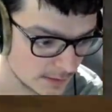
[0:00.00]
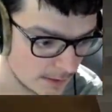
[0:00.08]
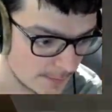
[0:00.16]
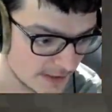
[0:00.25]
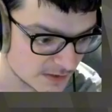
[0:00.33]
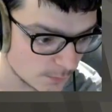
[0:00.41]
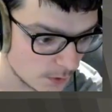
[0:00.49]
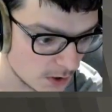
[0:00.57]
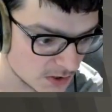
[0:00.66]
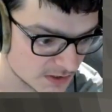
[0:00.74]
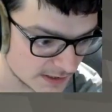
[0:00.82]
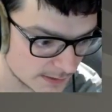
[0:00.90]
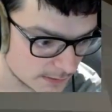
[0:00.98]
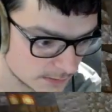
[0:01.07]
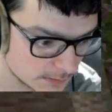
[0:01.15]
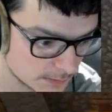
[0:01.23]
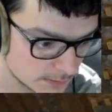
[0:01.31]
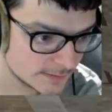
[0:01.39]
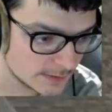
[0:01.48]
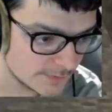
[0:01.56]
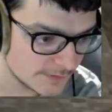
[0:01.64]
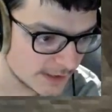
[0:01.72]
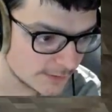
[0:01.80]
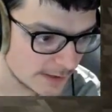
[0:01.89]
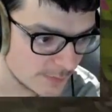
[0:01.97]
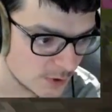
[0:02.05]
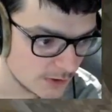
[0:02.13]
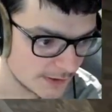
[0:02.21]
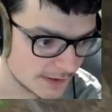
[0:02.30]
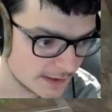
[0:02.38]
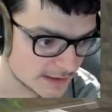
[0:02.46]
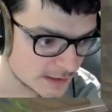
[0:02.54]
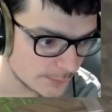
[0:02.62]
a bit of water. So if I grab all the things that